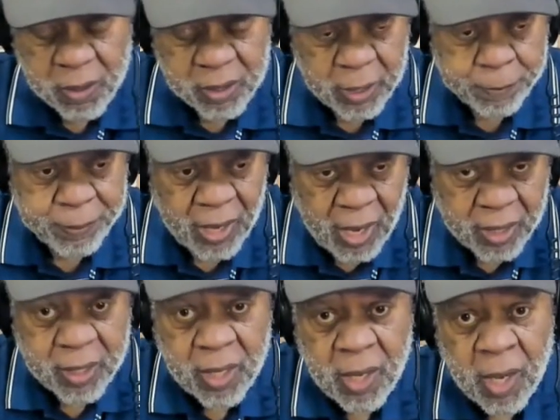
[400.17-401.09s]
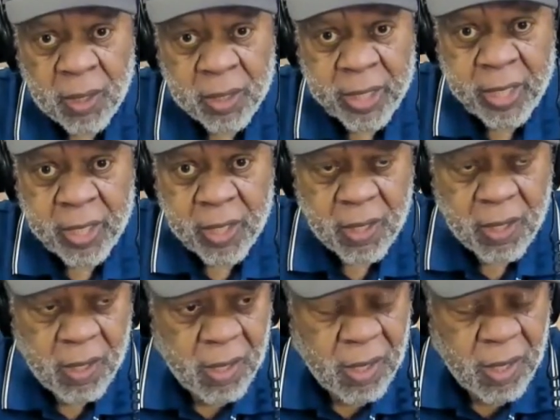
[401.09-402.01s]
their party uh, link,
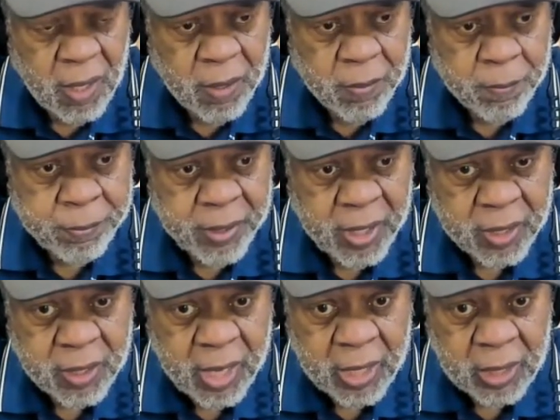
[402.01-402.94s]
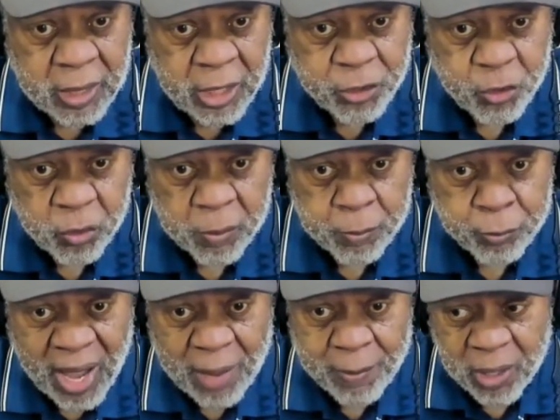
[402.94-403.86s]
but at least you can
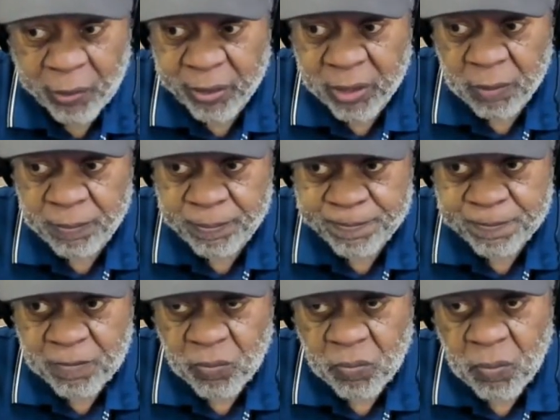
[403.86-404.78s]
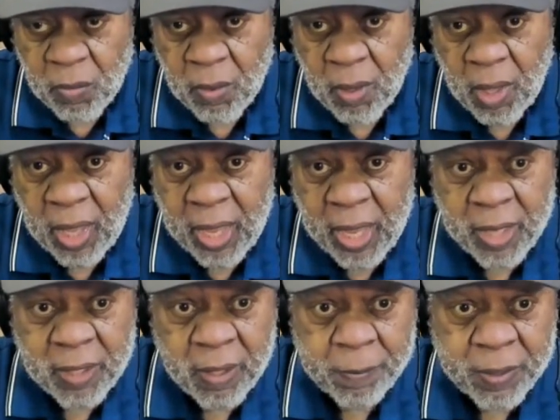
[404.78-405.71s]
primary them
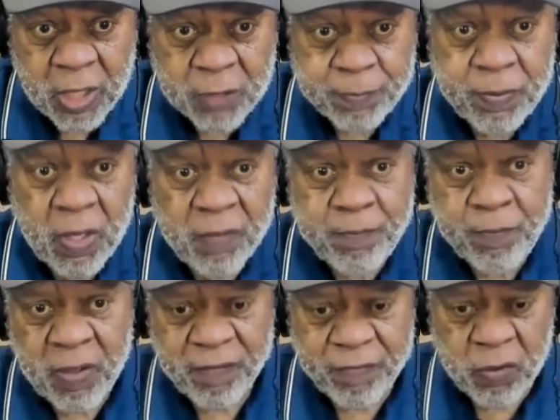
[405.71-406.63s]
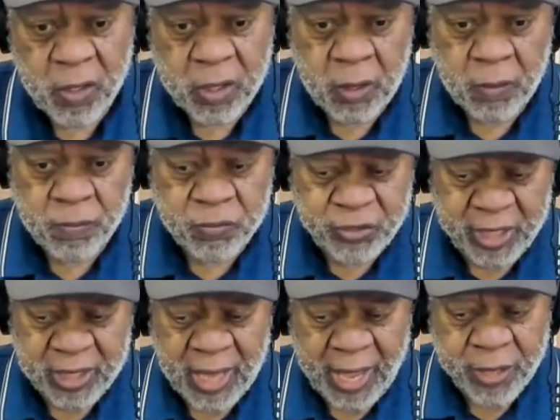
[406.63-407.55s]
and, and because if, if you're in a
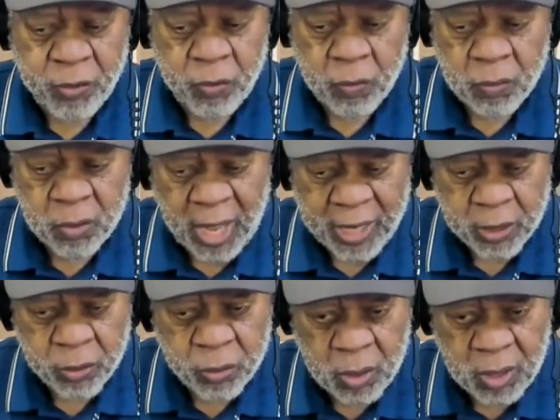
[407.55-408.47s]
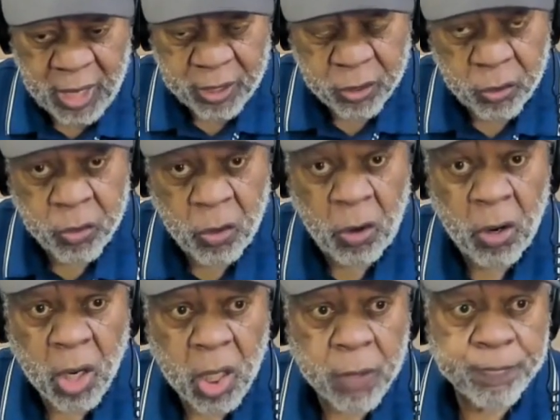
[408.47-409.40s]
state like New, like like New
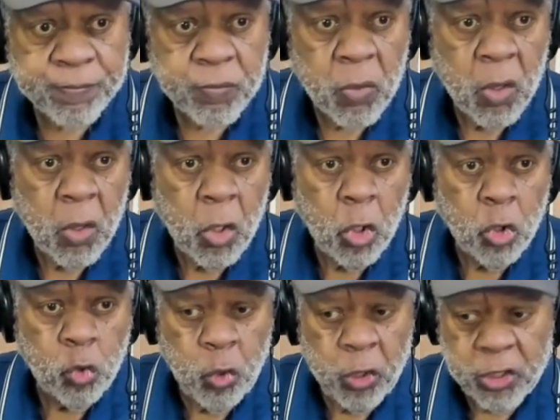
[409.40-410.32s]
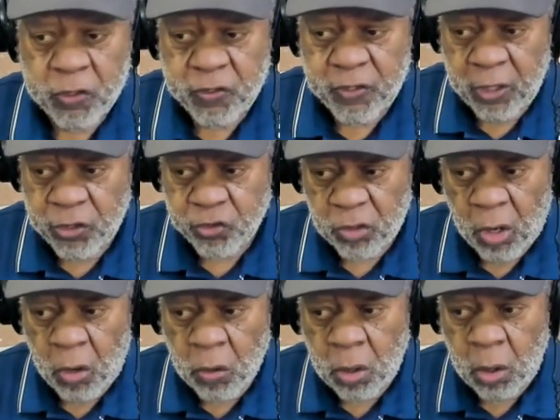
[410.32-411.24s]
York, which is a
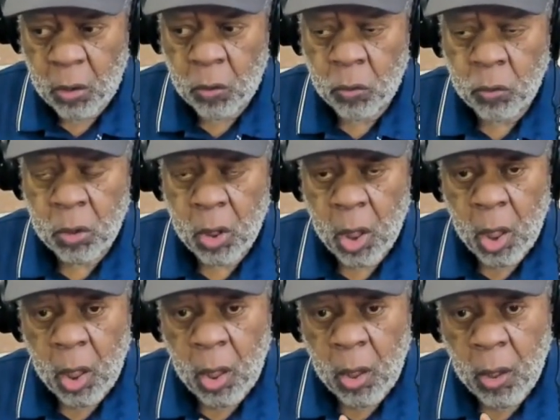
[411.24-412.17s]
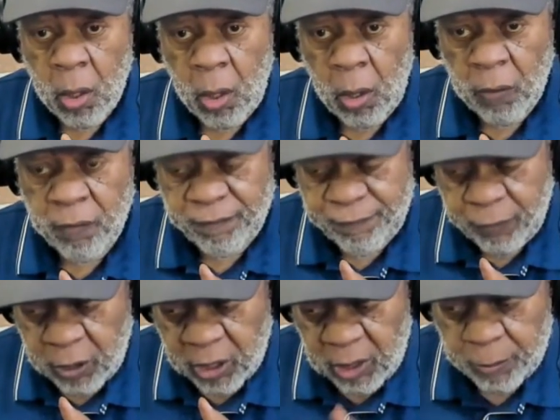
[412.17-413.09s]
stronghold
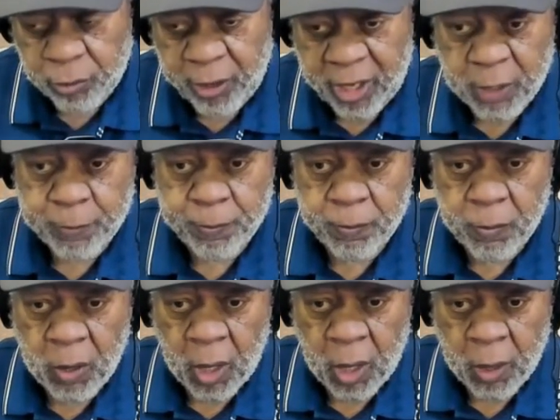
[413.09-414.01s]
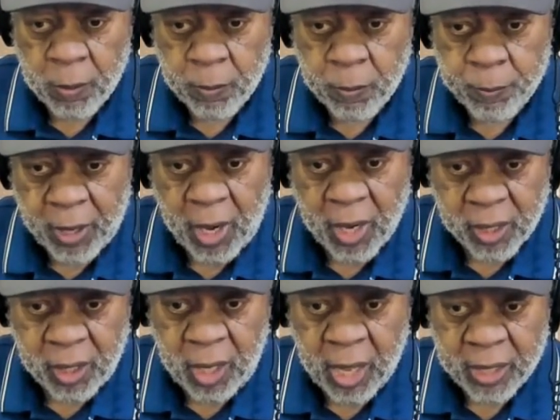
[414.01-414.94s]
for the Democratic uh,
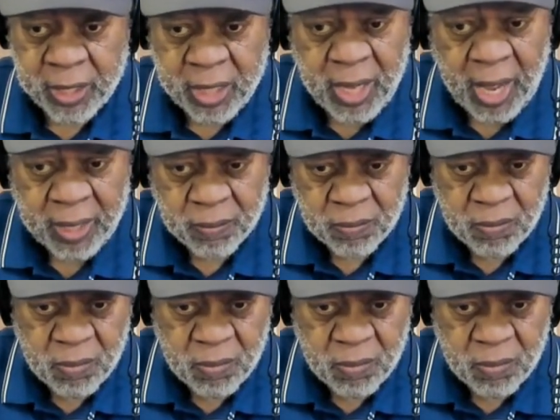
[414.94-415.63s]
Party, and they're not